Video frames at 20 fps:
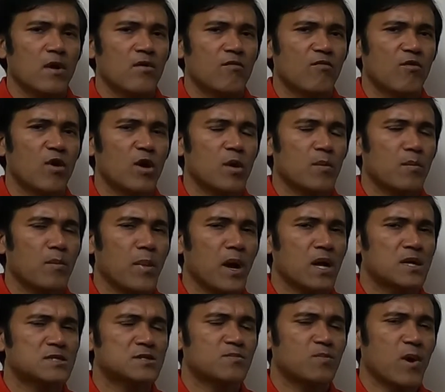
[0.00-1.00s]
For
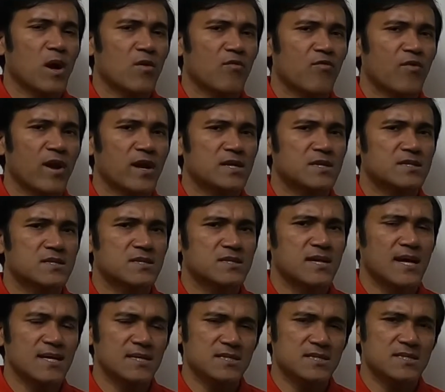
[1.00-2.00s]
past perfect
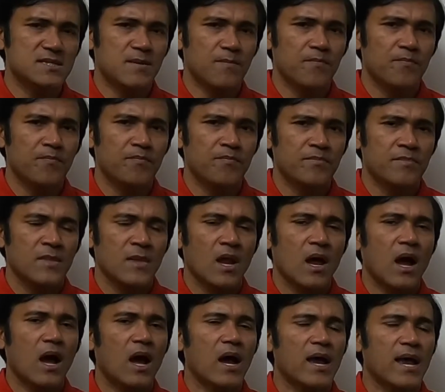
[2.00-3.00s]
tense,
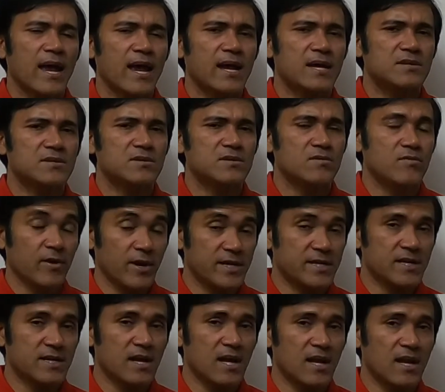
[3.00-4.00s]
I had
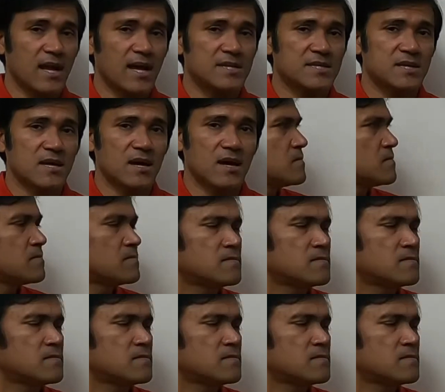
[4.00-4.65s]
written a letter.